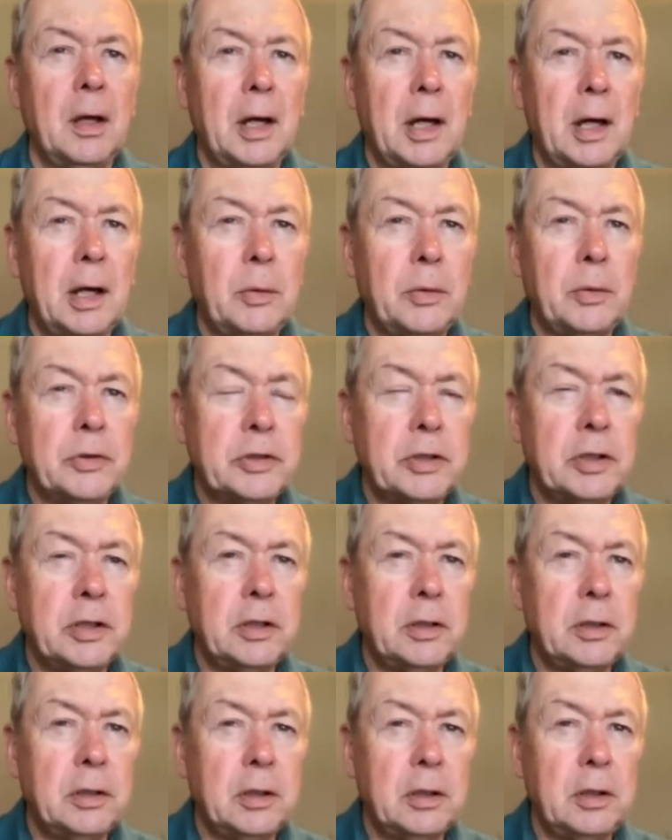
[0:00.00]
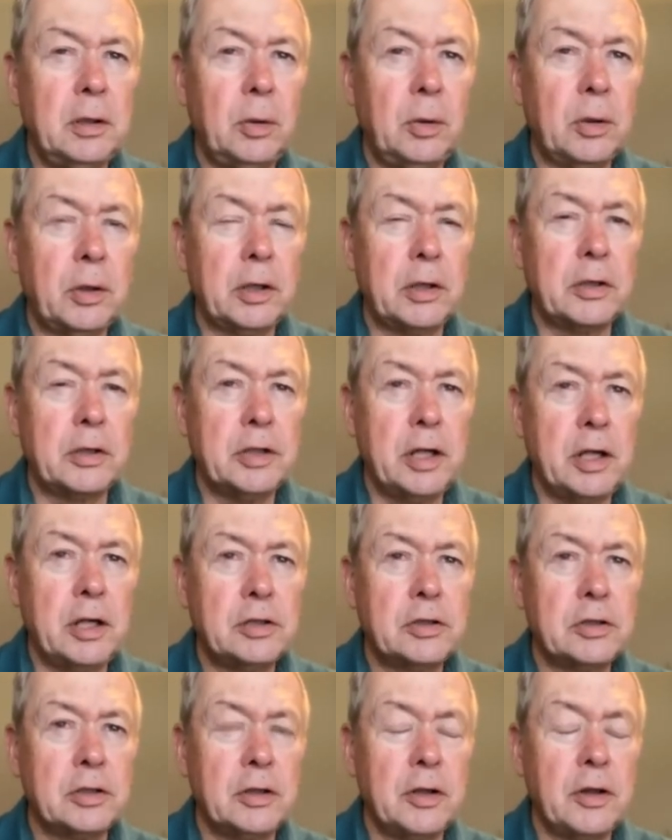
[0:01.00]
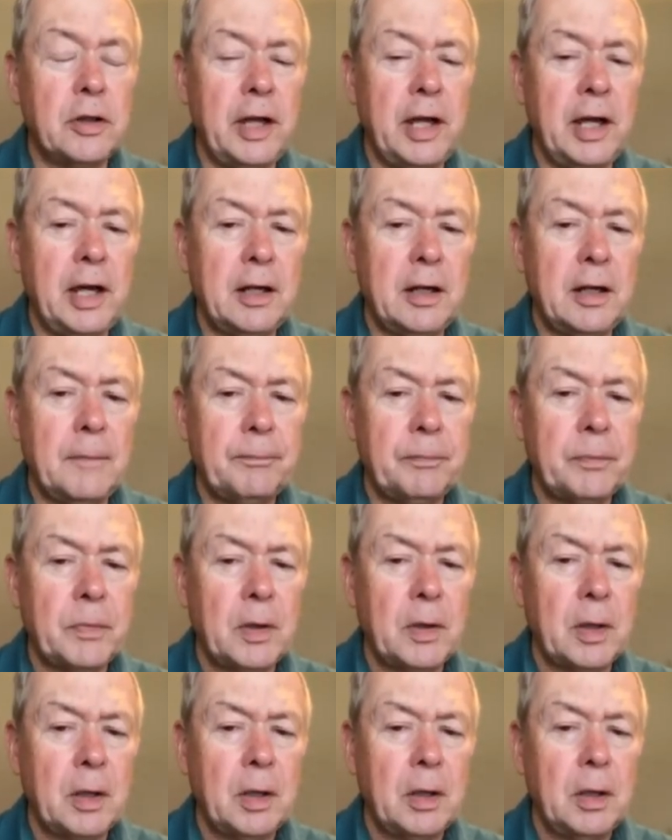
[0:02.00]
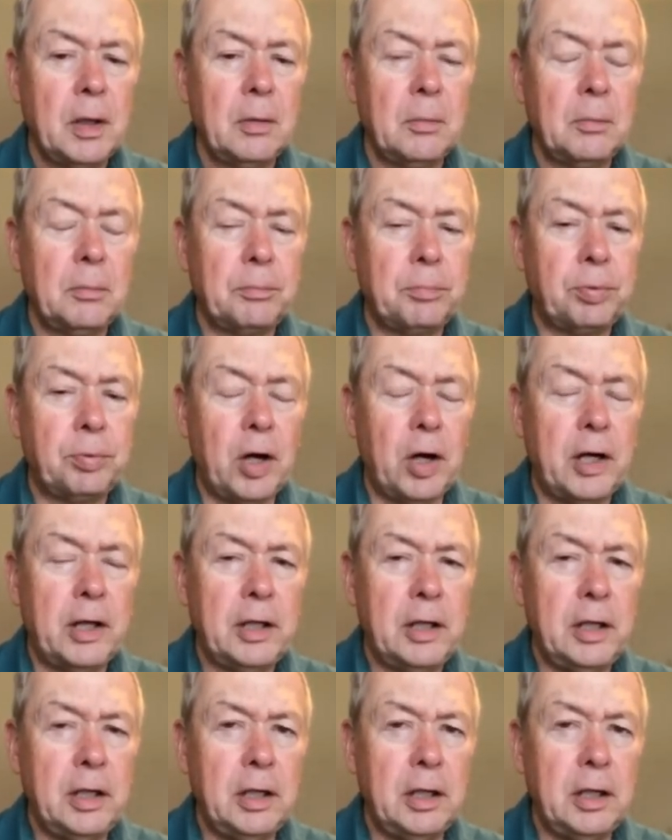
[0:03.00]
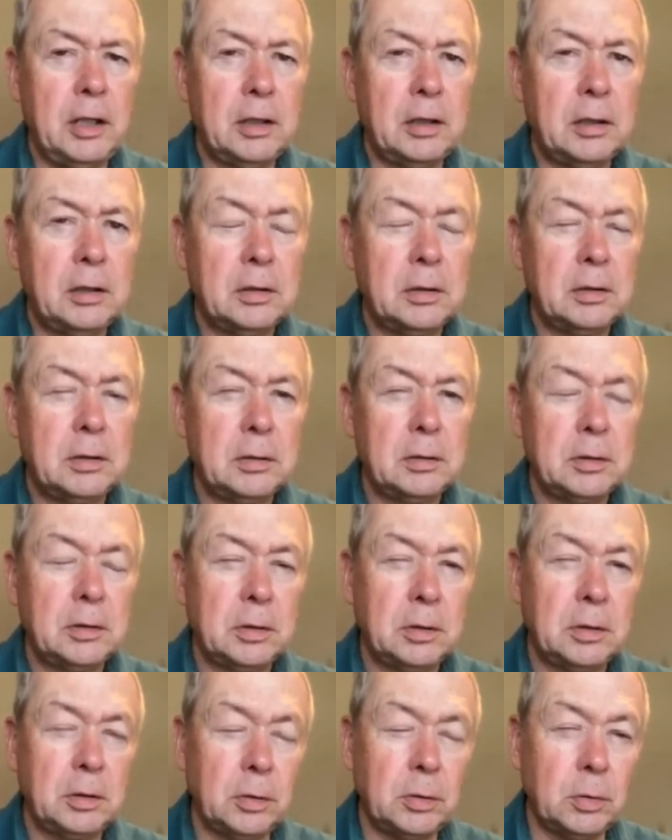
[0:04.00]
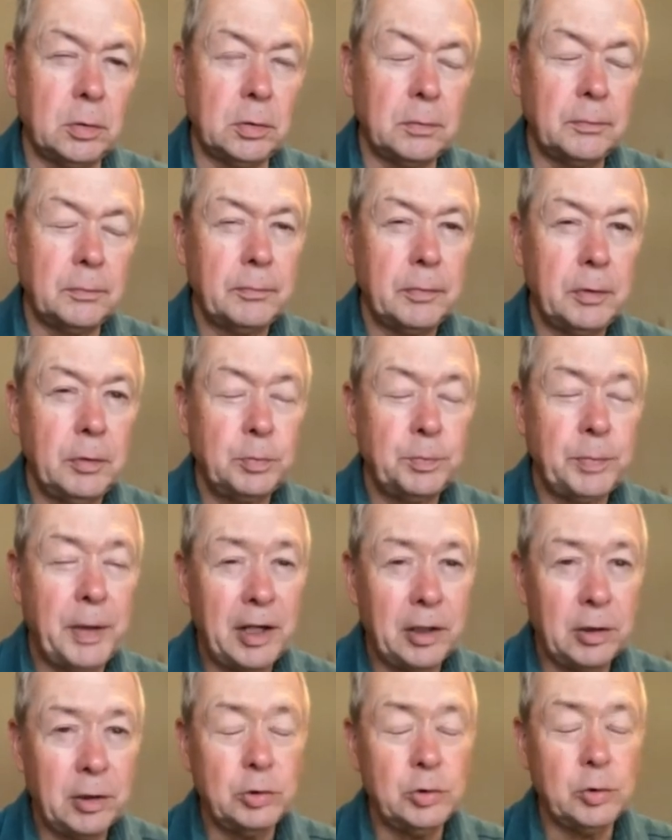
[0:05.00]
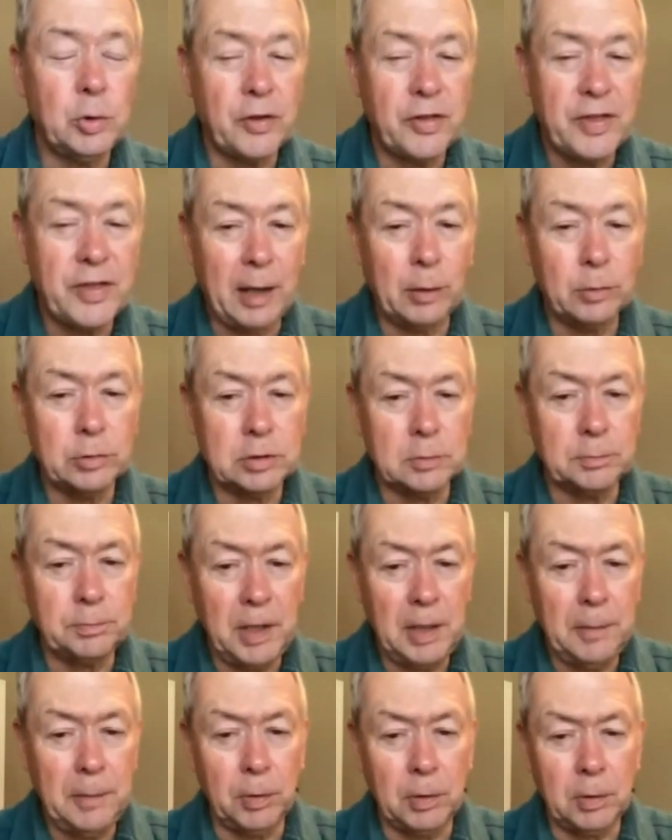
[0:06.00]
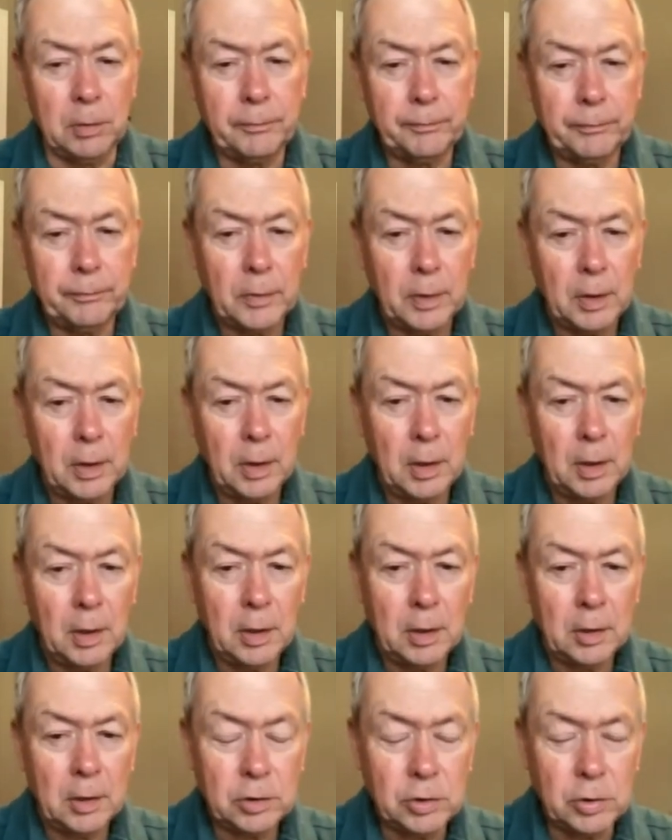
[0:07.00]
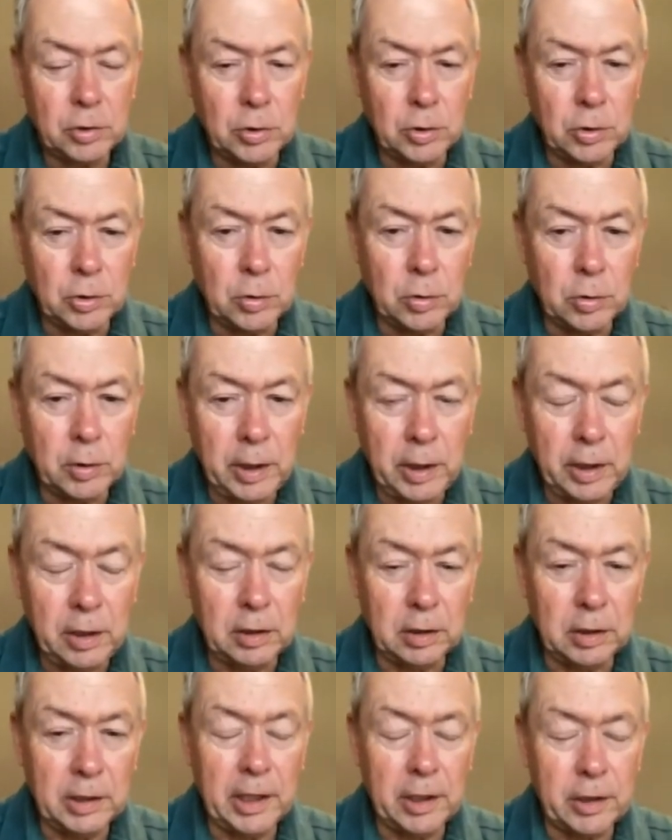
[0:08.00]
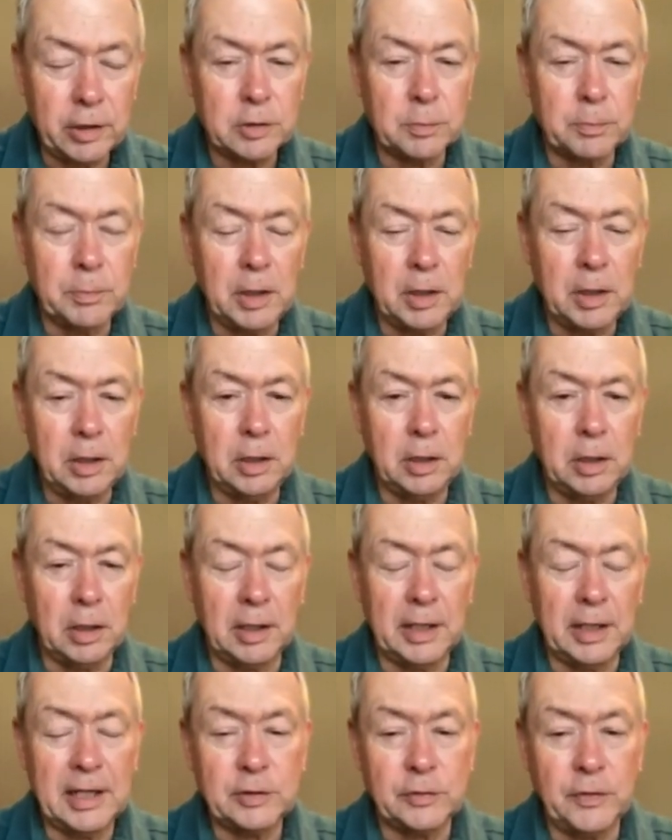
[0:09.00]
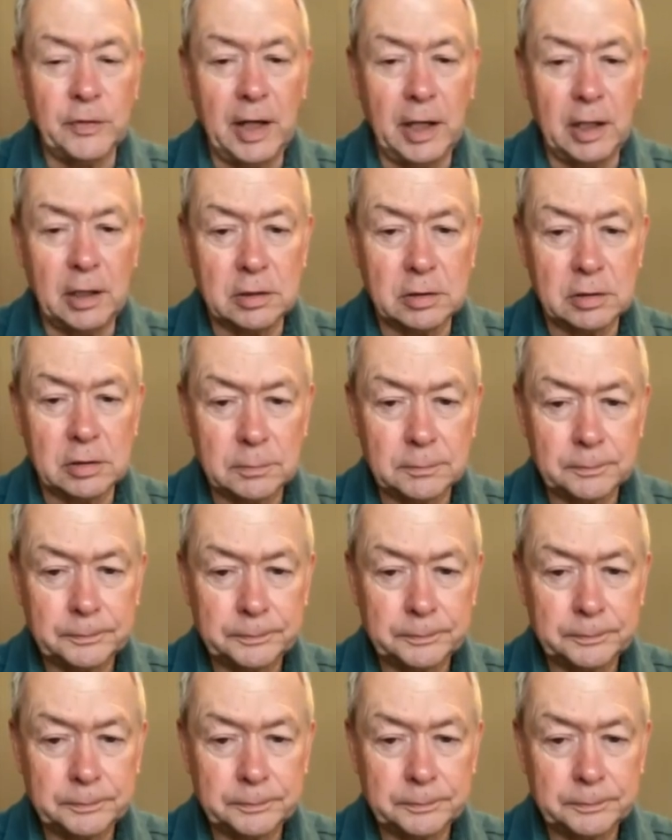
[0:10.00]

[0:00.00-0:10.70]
I was in an organization that brought in, it was probably close to 1,000 people to a large meeting in Las Vegas.